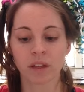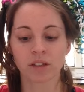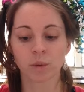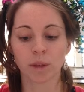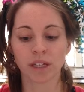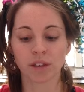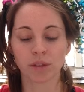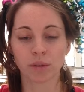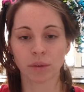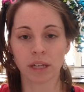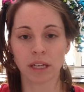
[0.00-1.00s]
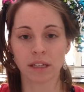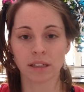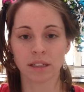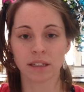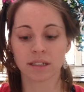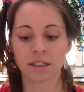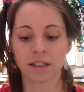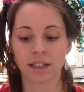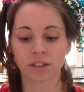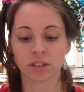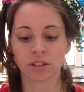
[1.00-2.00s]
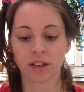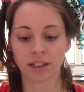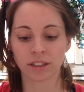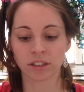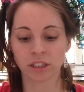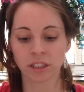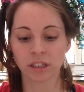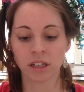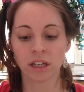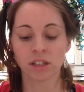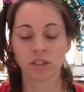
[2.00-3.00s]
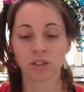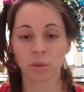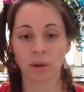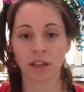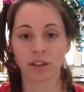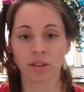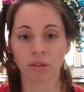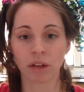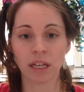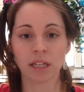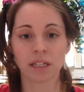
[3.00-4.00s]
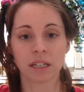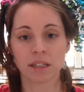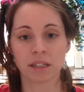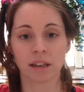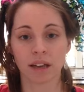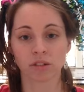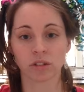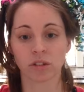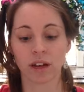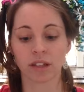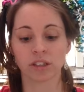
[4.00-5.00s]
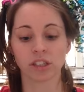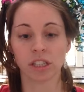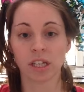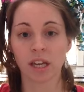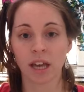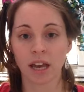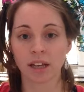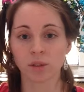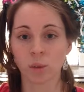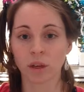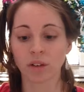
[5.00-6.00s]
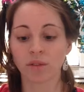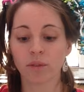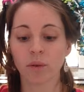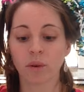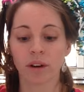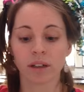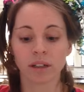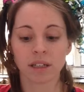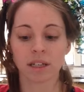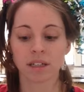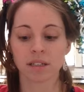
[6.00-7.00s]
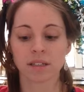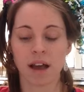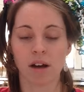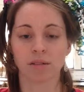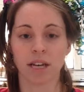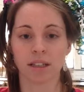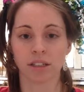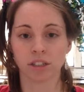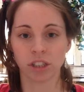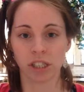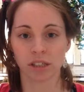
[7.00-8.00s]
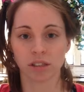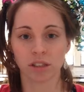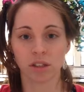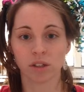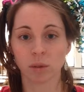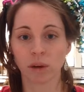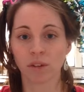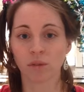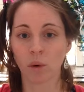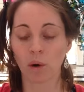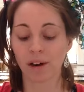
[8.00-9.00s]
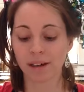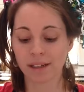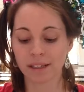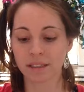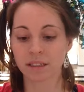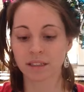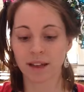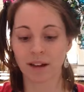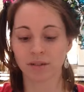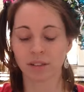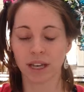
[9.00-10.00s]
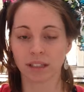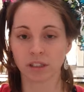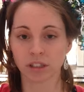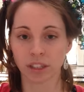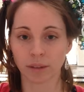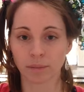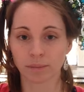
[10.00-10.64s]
23 is electrical energy. 23 is electrical energy. And 24 is sound energy. 24 is sound energy.